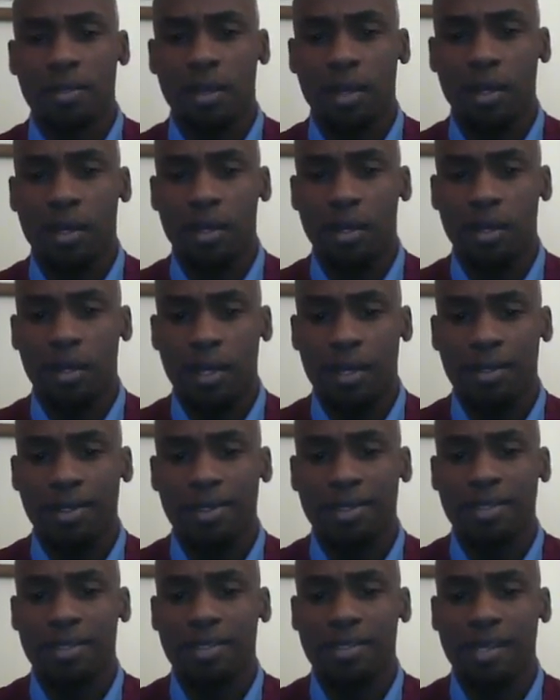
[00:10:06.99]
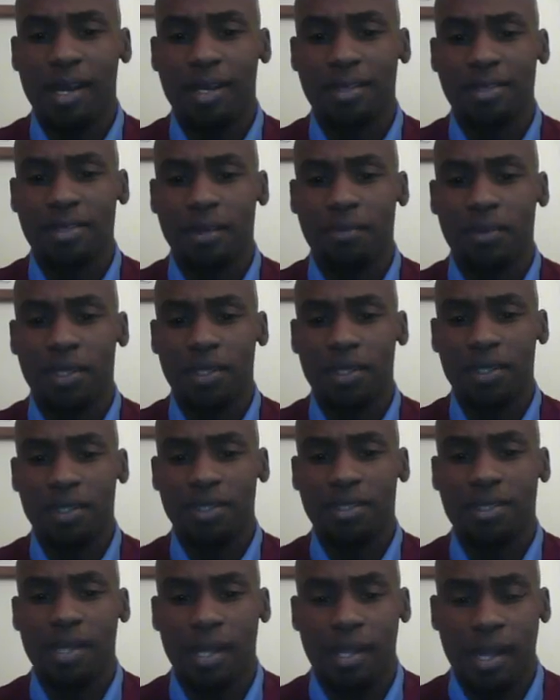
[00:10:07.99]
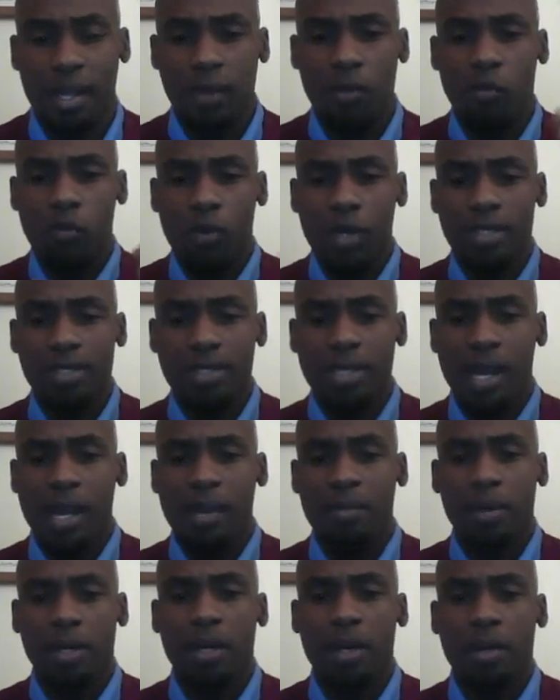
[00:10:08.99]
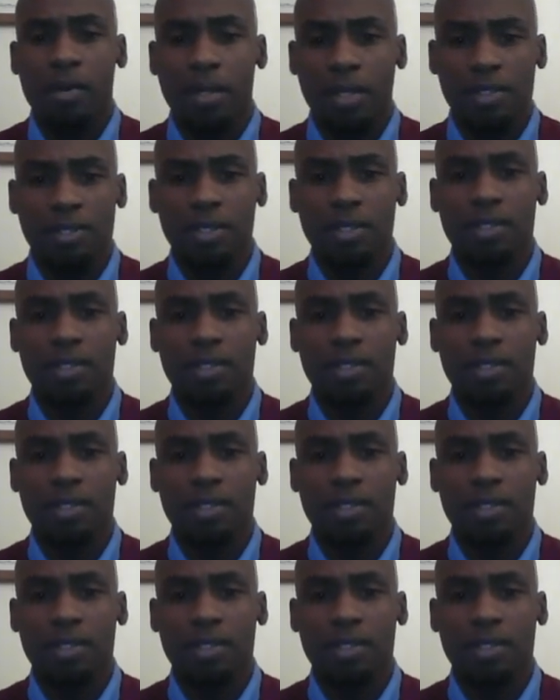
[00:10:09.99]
And this is not something, it's not like a one-time occurrence.